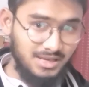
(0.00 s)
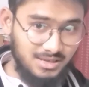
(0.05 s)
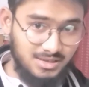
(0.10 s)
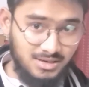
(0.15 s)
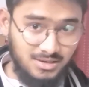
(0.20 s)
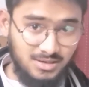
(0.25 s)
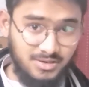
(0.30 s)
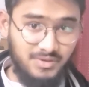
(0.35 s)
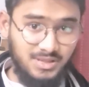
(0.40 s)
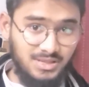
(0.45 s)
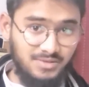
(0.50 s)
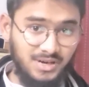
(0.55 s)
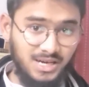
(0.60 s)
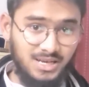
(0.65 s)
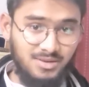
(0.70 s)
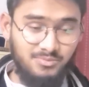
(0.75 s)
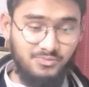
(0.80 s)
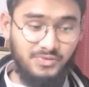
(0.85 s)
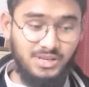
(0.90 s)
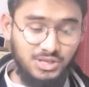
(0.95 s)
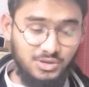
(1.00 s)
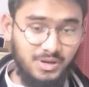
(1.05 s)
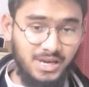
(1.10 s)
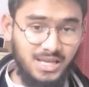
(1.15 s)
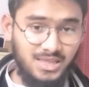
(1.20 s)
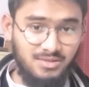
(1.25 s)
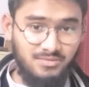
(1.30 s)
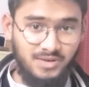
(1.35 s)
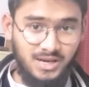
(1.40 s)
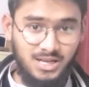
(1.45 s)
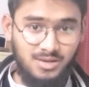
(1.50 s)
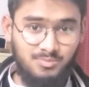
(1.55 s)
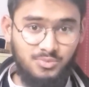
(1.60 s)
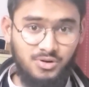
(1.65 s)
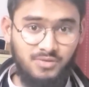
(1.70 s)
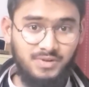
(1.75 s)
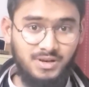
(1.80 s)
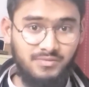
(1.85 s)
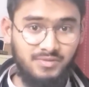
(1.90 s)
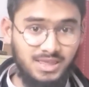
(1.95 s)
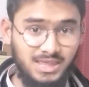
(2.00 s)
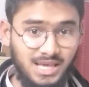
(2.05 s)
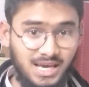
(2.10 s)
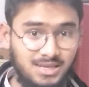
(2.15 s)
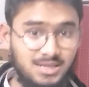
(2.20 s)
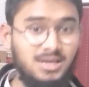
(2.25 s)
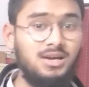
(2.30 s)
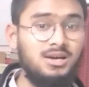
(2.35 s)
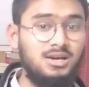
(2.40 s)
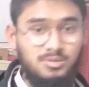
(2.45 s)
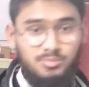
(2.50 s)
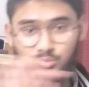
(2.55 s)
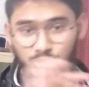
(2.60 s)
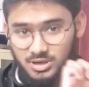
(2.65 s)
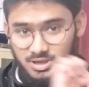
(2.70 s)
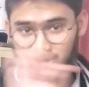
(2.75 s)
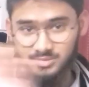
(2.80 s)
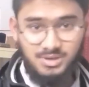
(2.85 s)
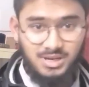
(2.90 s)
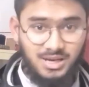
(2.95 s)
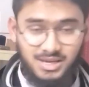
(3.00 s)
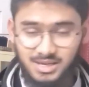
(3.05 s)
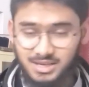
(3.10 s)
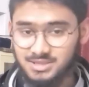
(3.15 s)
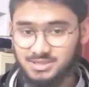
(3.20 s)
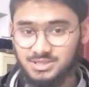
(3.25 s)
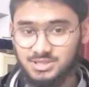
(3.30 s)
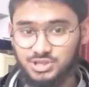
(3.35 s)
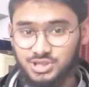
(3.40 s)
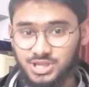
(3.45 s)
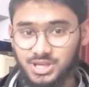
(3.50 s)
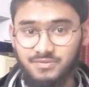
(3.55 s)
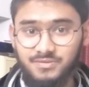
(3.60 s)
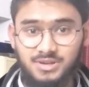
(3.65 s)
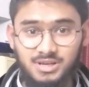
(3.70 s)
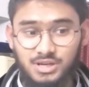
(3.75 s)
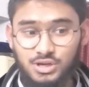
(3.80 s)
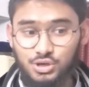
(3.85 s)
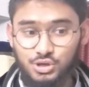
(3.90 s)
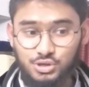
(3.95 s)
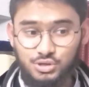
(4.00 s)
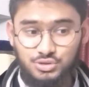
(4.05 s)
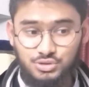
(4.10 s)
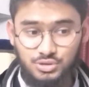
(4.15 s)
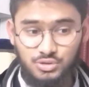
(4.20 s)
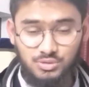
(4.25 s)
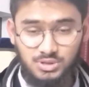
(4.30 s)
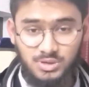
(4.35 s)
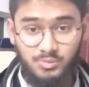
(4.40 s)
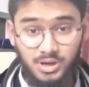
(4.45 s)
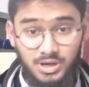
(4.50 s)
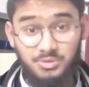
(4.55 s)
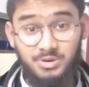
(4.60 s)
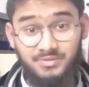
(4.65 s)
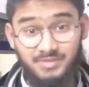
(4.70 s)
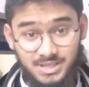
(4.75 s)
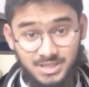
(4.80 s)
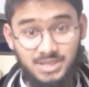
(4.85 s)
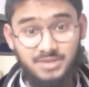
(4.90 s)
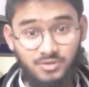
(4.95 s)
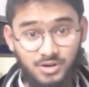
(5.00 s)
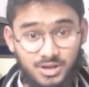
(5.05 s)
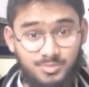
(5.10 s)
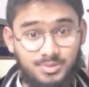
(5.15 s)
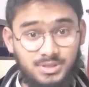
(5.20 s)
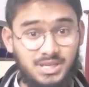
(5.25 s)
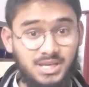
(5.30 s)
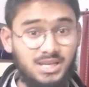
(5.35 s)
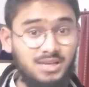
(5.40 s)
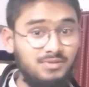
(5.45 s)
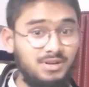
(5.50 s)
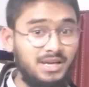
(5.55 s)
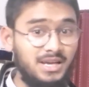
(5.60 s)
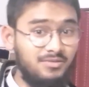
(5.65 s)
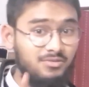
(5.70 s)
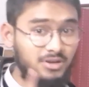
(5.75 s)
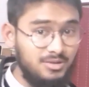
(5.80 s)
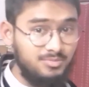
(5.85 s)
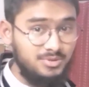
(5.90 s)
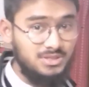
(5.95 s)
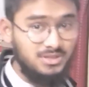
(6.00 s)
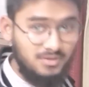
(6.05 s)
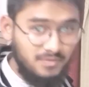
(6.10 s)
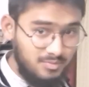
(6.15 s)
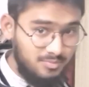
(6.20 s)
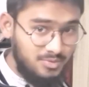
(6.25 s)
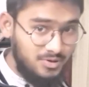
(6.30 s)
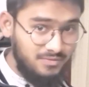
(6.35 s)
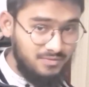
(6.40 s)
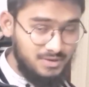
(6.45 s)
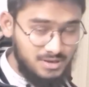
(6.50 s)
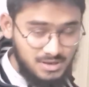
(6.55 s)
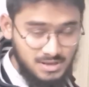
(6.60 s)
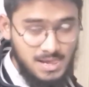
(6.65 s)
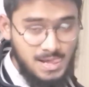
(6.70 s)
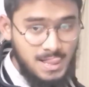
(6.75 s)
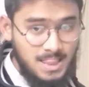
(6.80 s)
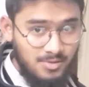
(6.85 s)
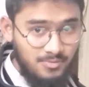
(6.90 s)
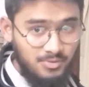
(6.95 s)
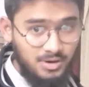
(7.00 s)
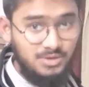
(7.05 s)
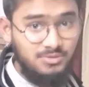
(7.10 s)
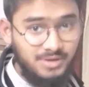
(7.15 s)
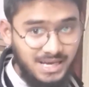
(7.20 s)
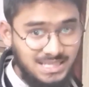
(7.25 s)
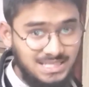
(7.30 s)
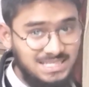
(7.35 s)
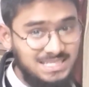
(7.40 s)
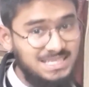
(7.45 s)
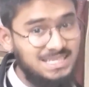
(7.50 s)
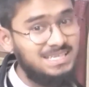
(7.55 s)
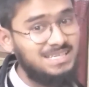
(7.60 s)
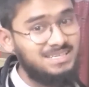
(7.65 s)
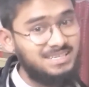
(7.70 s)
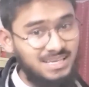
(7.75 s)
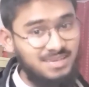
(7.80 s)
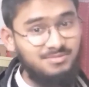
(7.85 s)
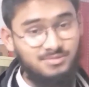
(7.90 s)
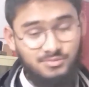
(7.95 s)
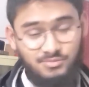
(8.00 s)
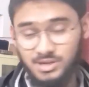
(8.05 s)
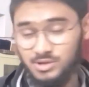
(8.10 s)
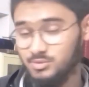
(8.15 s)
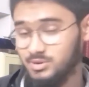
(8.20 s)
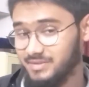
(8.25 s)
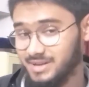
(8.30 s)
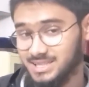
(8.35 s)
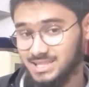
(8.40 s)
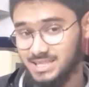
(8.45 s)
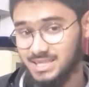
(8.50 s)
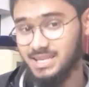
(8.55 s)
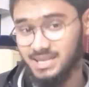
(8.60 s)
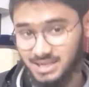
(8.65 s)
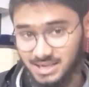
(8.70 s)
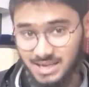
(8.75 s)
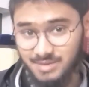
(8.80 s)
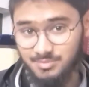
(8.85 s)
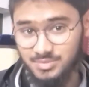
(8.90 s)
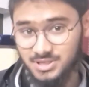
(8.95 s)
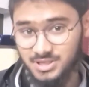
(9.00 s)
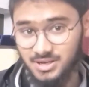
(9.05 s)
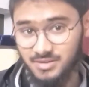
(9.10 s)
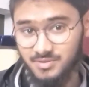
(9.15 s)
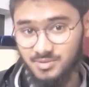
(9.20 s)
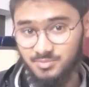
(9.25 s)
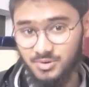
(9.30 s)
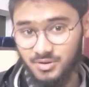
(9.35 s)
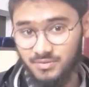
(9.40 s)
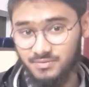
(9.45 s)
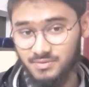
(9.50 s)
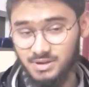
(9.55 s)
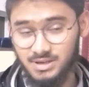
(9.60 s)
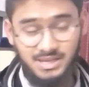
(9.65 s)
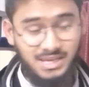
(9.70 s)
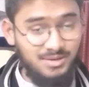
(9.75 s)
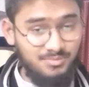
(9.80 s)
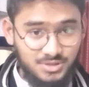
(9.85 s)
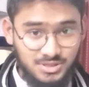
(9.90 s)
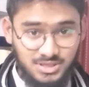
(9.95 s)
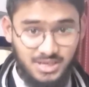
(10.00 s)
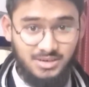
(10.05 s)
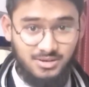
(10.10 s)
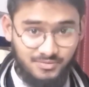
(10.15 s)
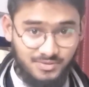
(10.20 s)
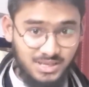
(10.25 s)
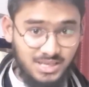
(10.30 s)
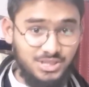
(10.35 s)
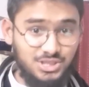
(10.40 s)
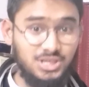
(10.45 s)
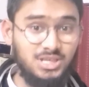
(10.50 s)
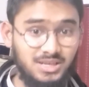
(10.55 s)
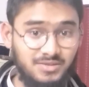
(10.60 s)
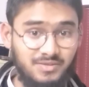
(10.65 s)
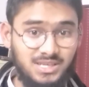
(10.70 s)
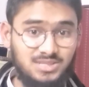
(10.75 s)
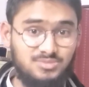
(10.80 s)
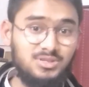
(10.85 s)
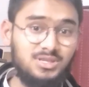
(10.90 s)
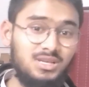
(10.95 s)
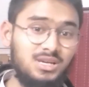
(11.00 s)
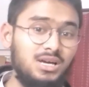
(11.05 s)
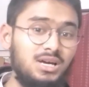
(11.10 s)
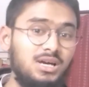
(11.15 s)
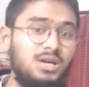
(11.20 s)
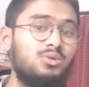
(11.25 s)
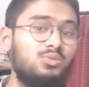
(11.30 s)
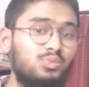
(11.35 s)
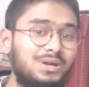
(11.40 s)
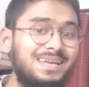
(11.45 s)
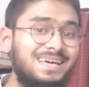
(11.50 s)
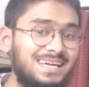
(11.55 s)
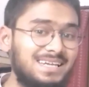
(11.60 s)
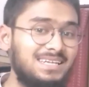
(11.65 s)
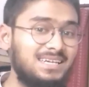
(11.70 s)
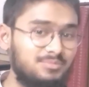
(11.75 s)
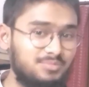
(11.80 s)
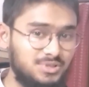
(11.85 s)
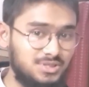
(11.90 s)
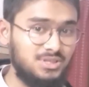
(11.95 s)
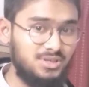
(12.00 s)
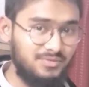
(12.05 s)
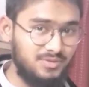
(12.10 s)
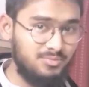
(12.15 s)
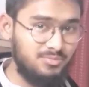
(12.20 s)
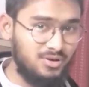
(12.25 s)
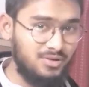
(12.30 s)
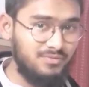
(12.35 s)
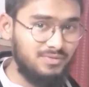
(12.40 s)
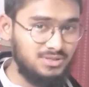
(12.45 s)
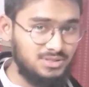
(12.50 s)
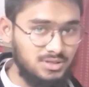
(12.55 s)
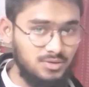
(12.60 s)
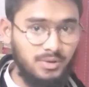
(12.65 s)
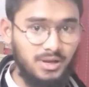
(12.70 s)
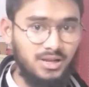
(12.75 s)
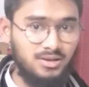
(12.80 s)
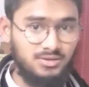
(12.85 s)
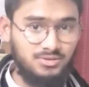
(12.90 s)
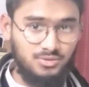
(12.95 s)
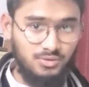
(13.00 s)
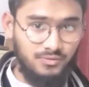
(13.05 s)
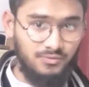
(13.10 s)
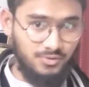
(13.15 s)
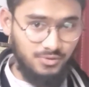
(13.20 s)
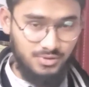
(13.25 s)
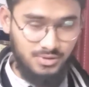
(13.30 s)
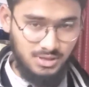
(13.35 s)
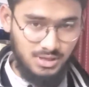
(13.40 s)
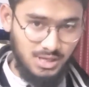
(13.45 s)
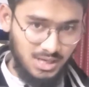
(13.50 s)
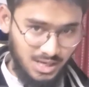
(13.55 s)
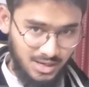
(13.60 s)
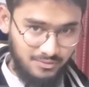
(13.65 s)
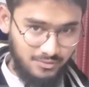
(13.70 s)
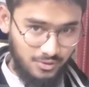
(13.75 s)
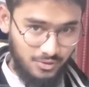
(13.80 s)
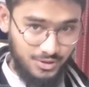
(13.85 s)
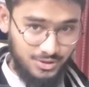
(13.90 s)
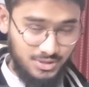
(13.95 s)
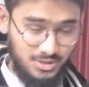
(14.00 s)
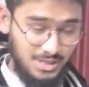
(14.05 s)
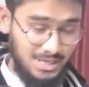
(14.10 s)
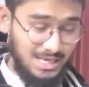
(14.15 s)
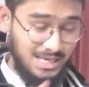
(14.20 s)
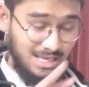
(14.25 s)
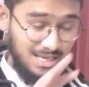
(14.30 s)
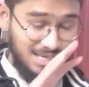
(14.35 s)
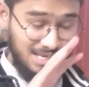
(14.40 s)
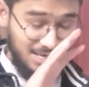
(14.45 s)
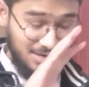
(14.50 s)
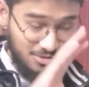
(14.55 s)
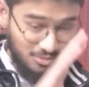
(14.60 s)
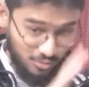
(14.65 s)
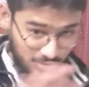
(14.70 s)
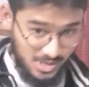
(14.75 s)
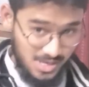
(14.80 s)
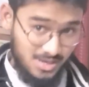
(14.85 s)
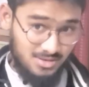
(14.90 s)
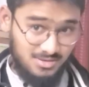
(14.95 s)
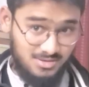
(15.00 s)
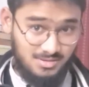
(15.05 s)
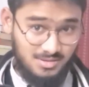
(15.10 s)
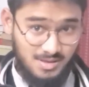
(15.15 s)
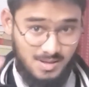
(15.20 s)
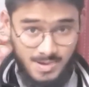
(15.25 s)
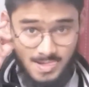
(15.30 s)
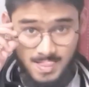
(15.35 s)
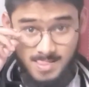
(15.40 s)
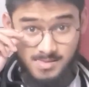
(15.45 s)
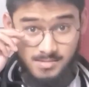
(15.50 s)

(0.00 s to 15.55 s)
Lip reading: incurred, when you gain the final profit, when that bottom line is achieved, so the one who invested 40% will get 40% of the profit. One who invested 10% of the profit, 10% of the initial investment will get 10% of the profit, so on and so forth. Of course, in no case